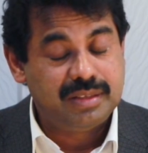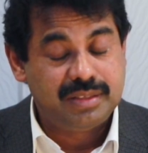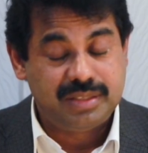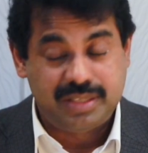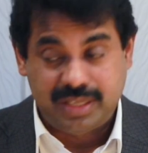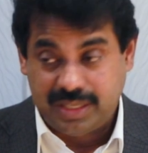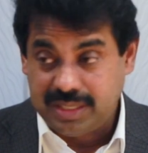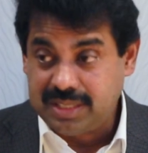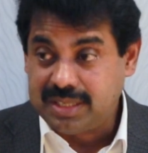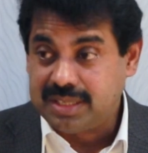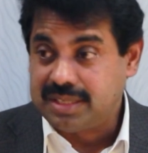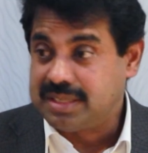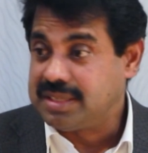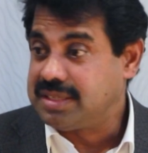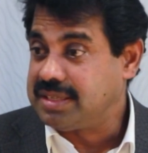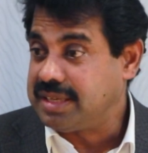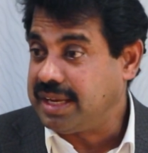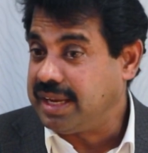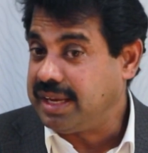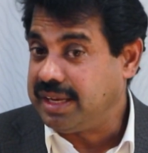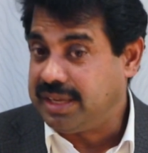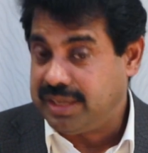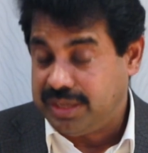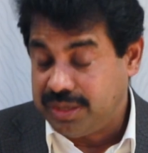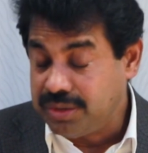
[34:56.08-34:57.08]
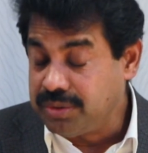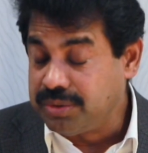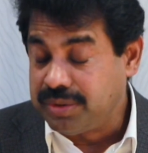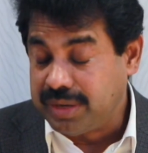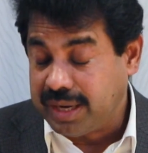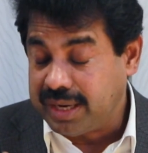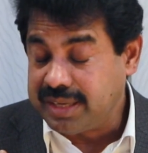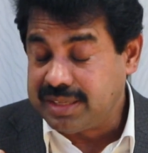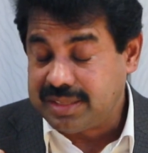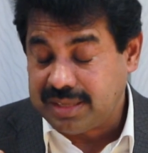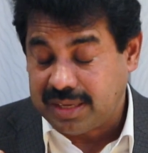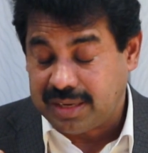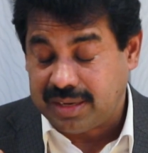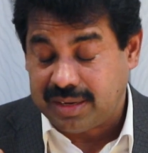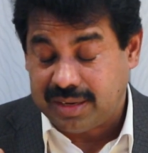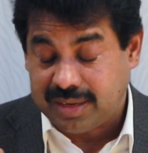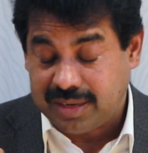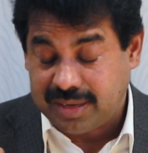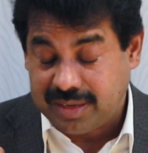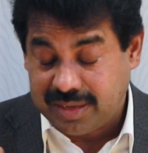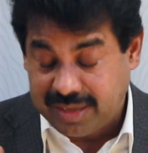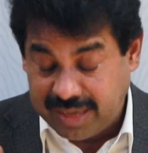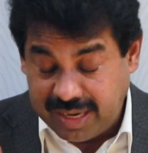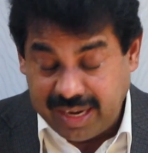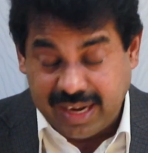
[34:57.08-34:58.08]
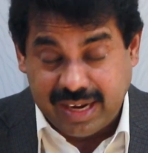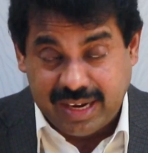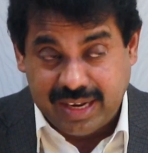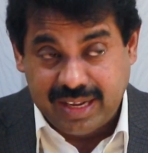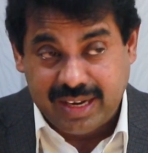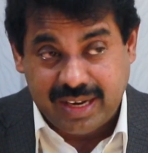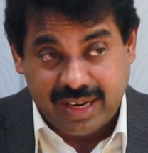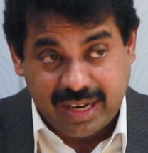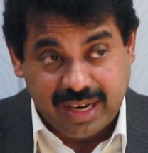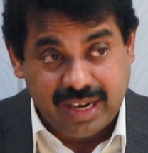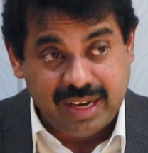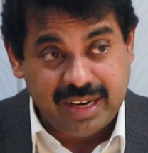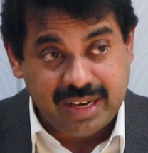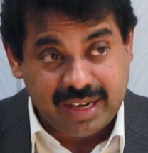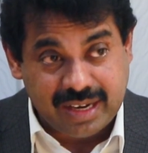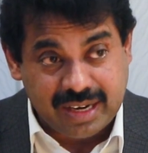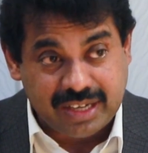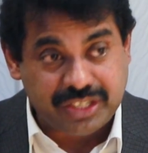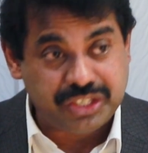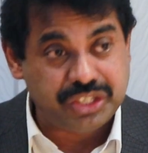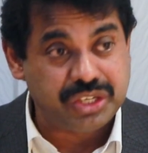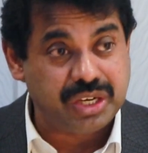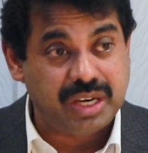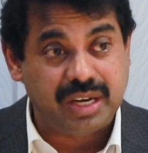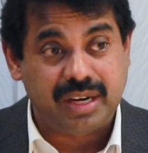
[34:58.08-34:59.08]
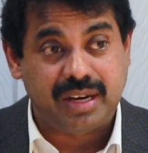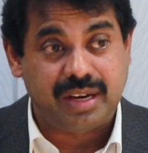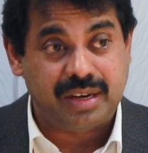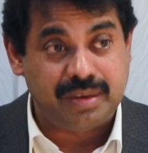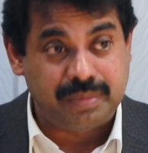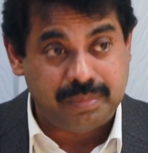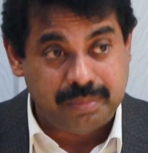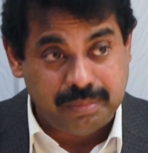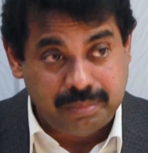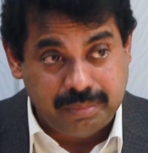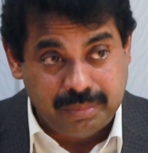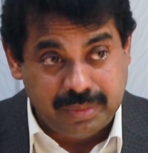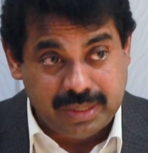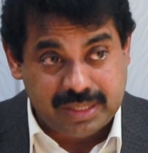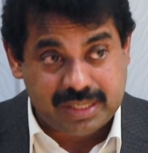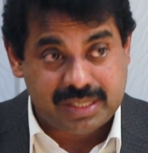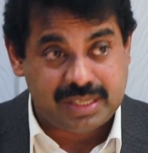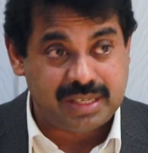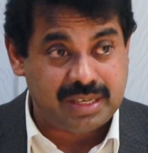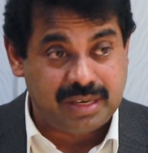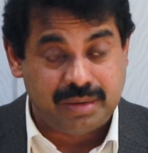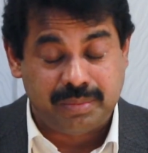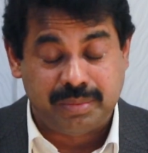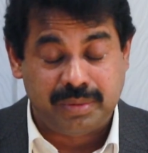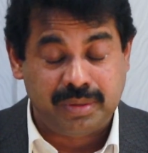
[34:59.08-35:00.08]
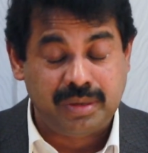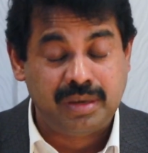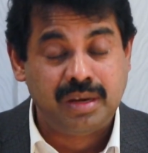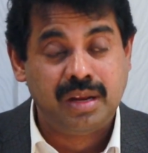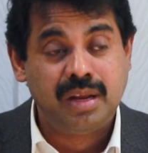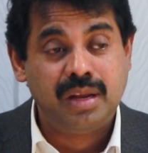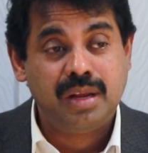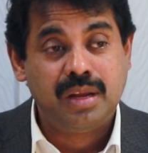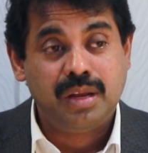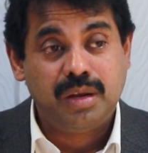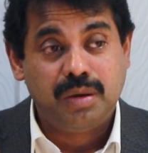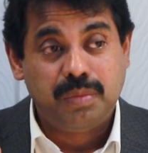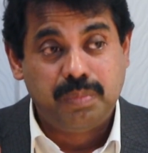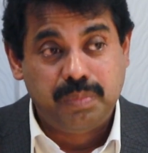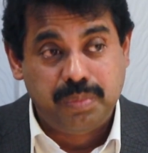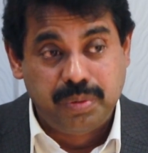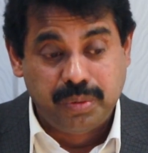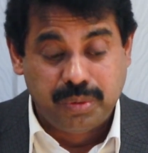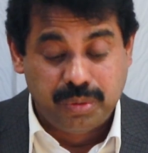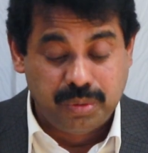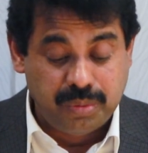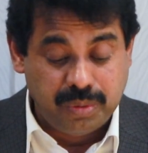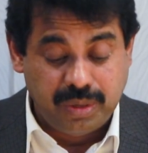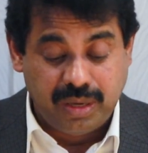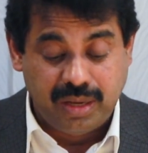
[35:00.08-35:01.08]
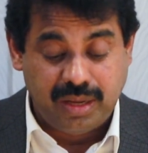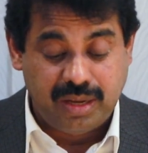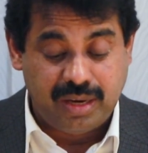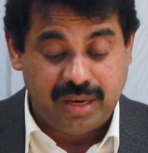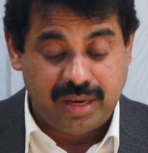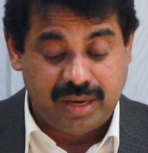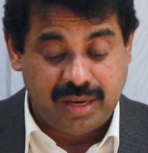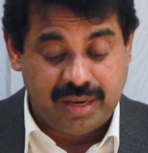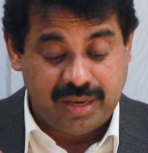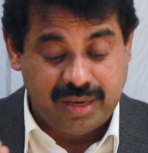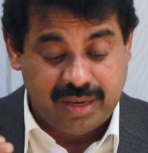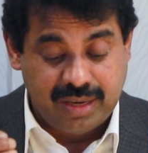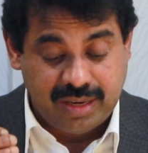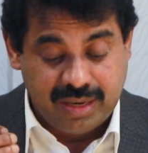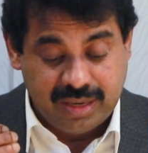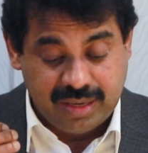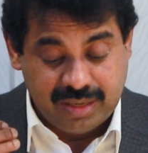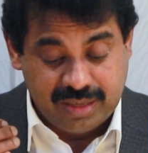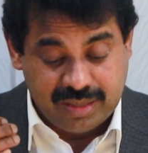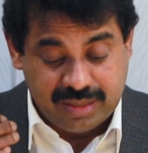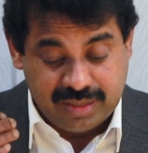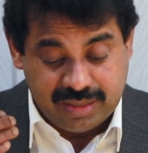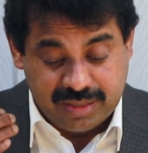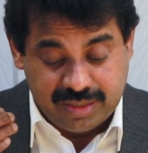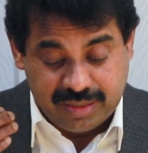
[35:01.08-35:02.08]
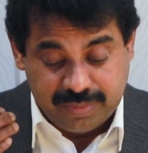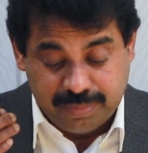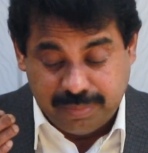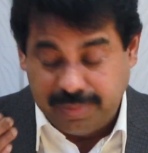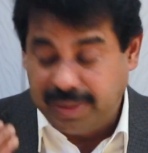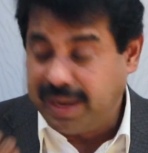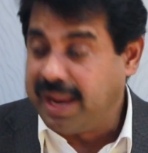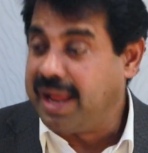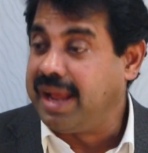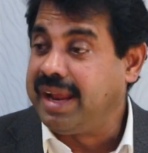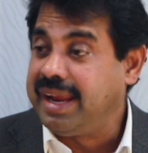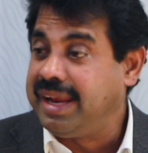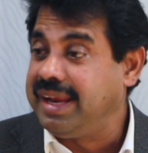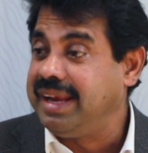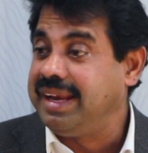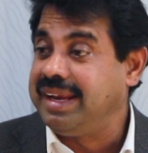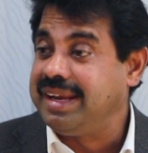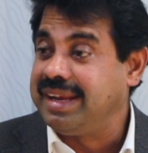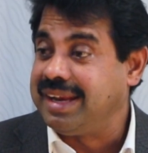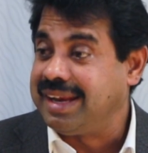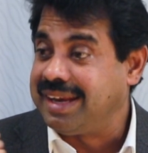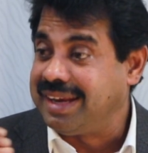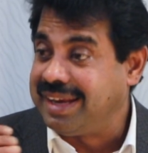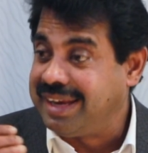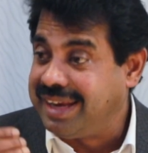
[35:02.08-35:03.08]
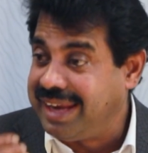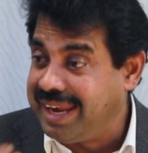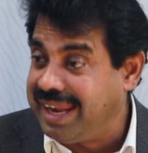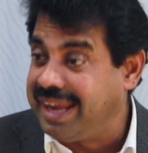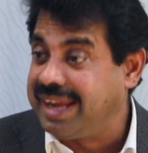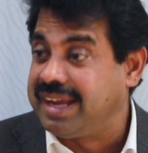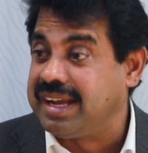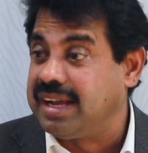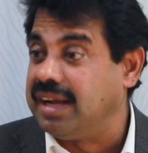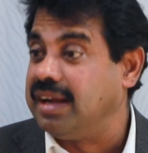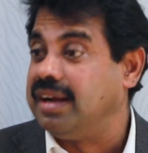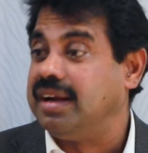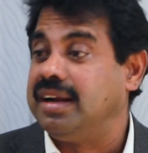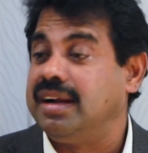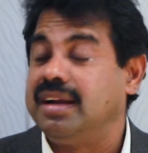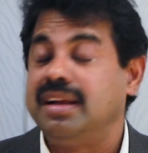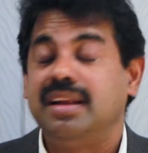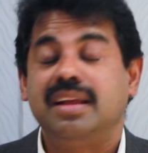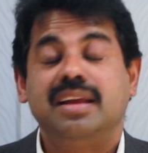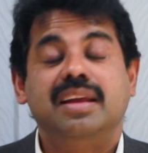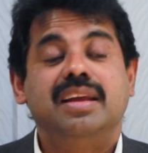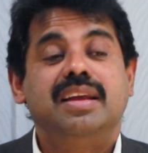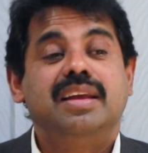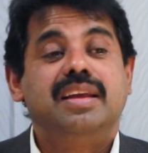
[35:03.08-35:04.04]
Jesus is saying, you guys are really, really wretched and miserable, poor and blind and naked,